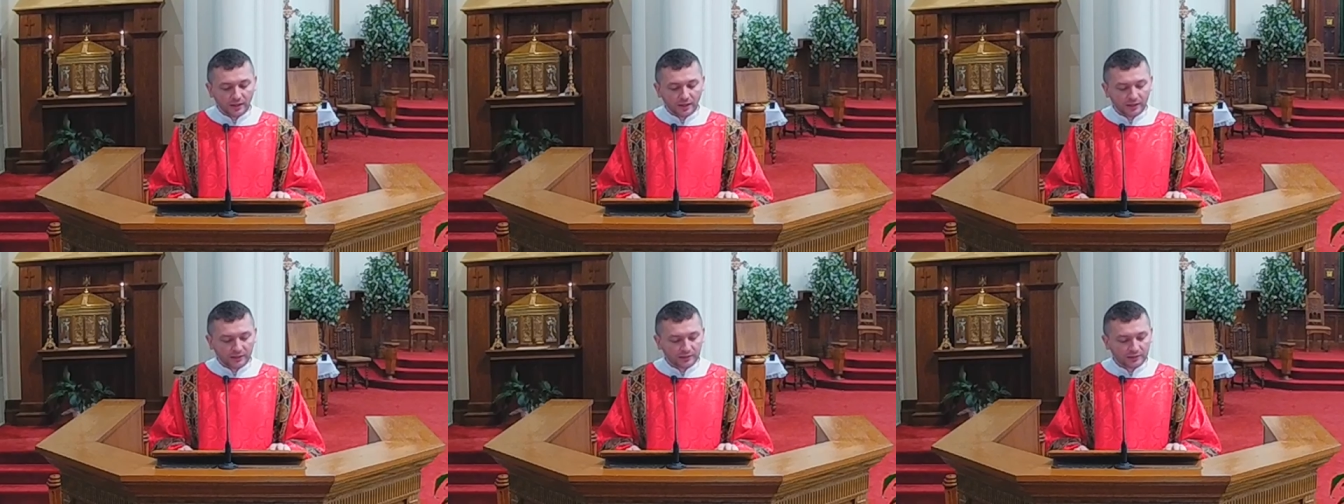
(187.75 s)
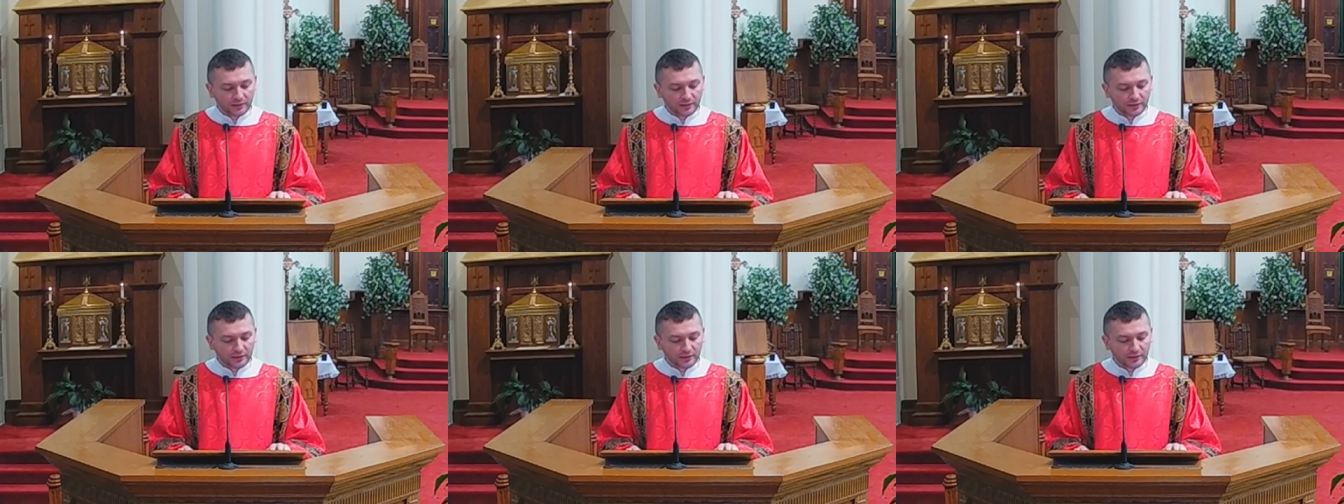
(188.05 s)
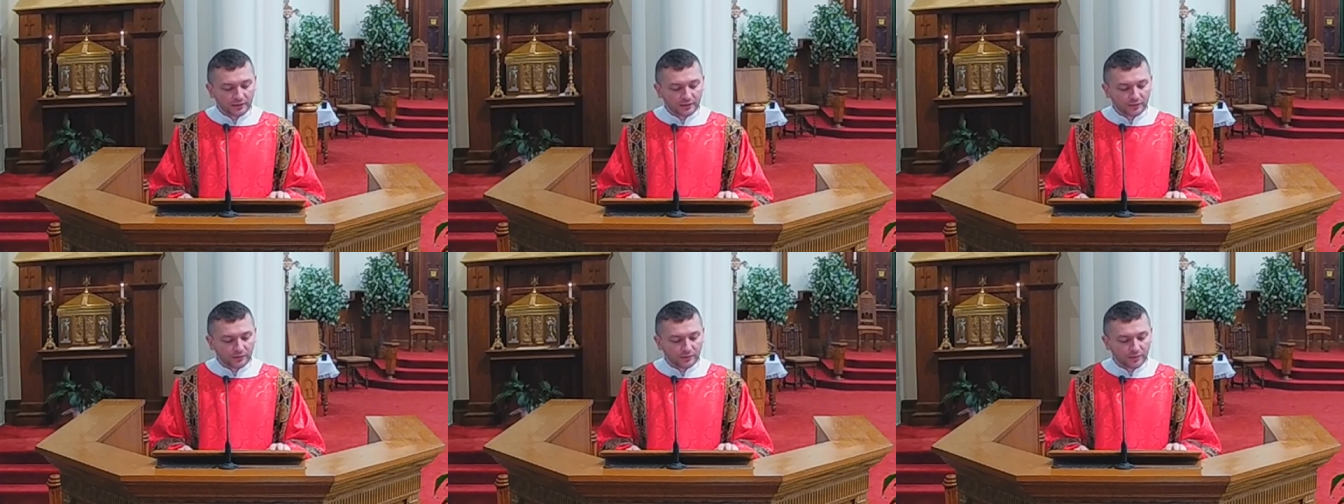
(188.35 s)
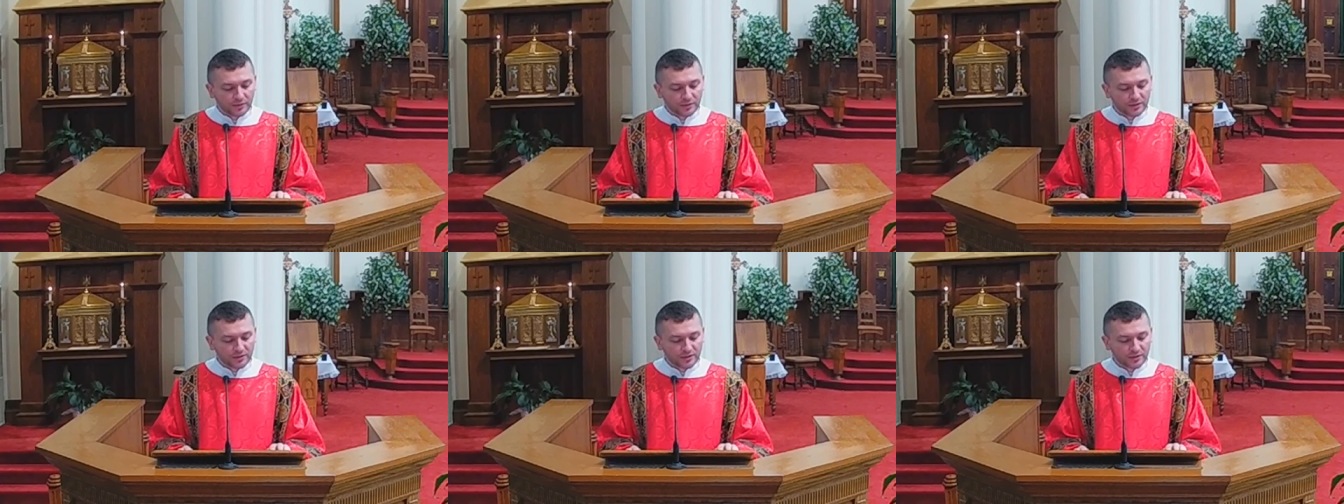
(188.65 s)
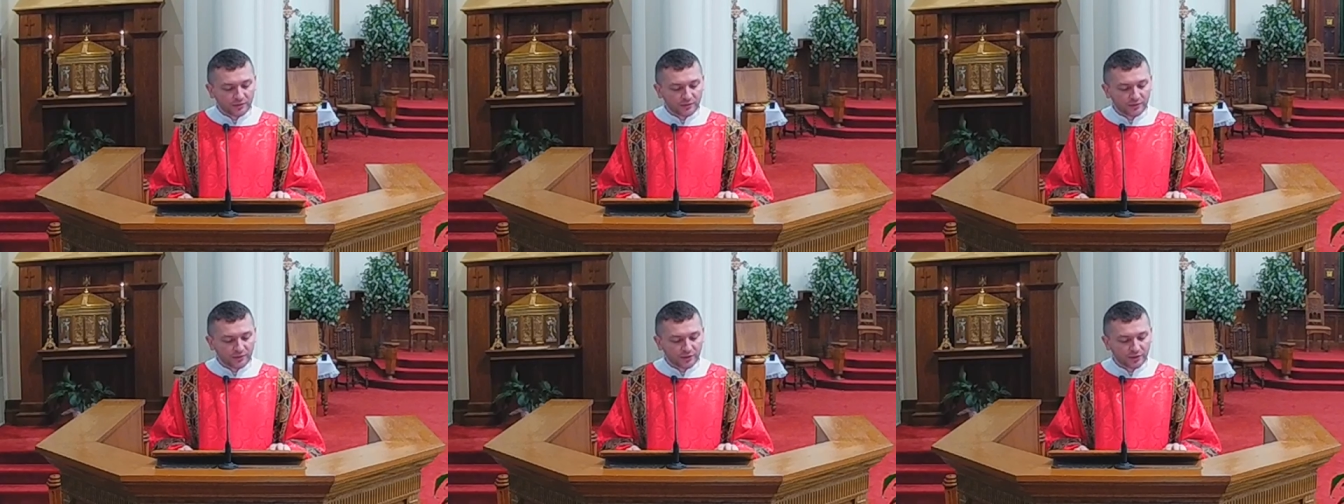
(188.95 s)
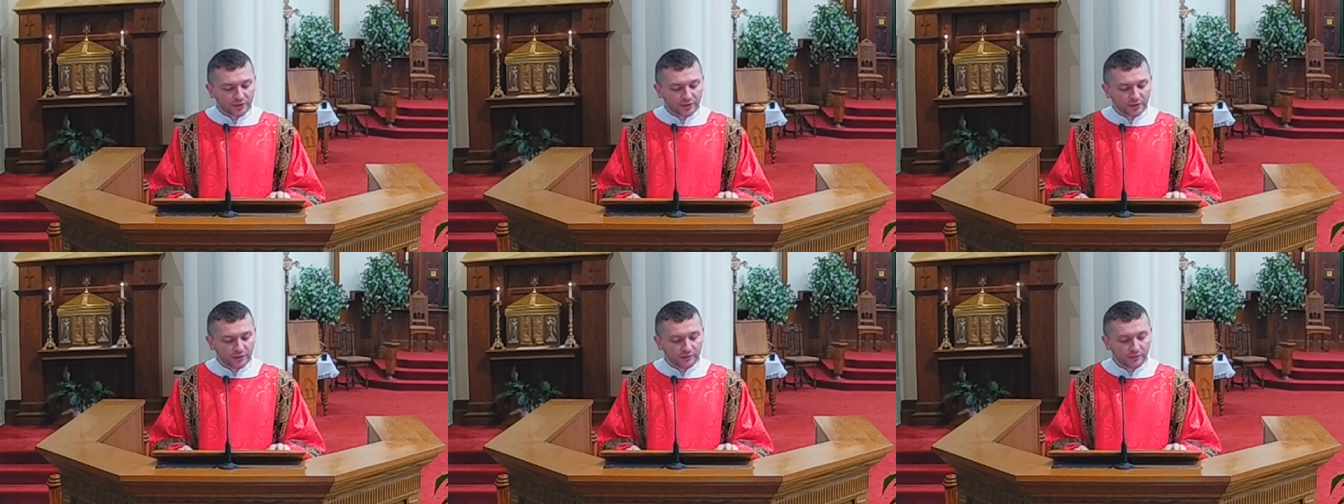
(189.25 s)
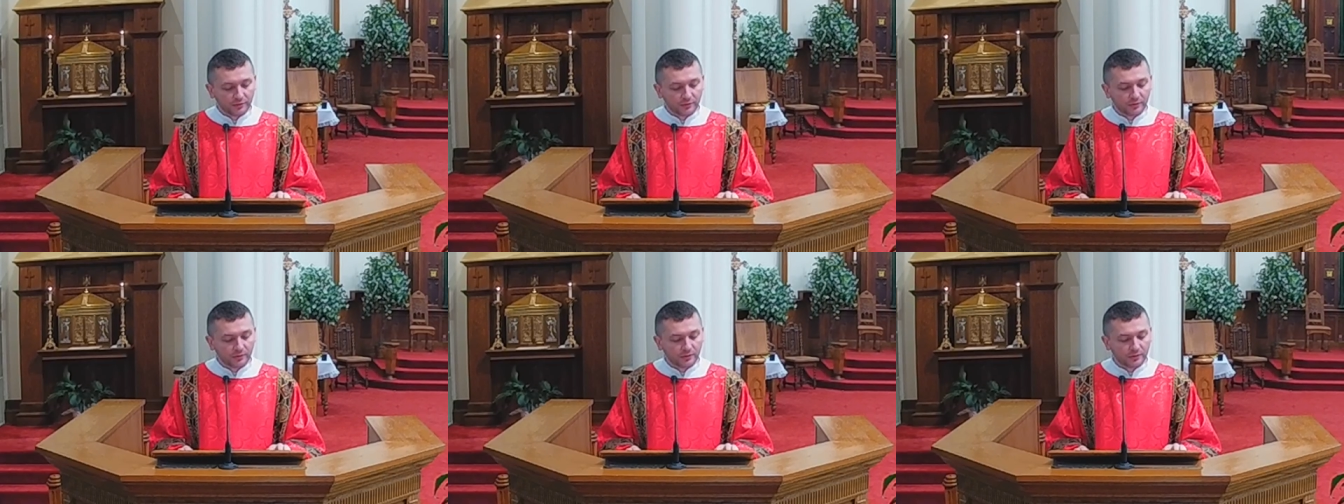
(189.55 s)
until it was
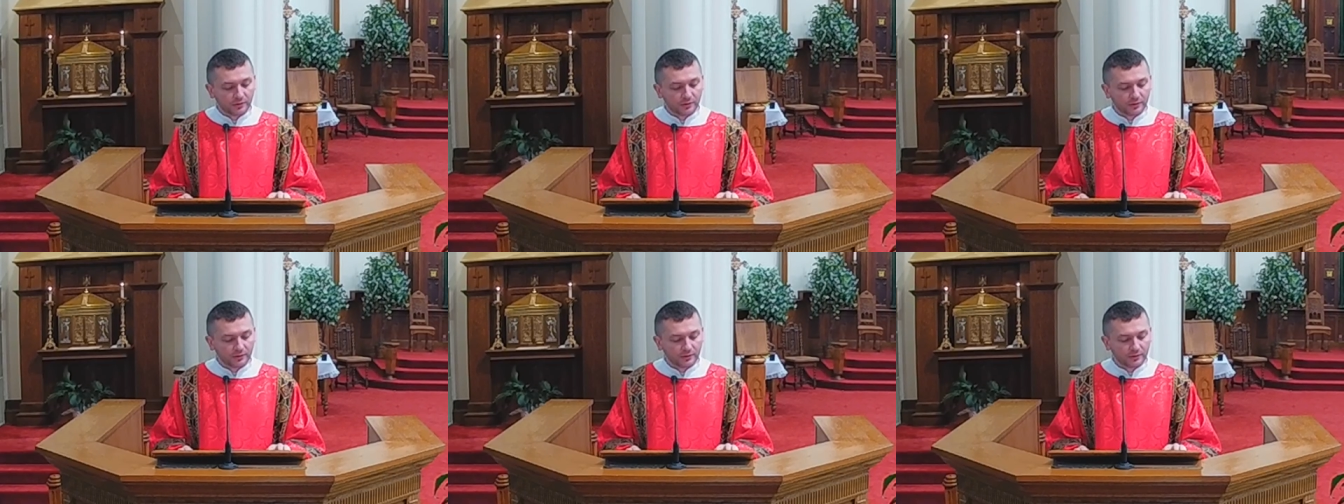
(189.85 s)
ridiculed.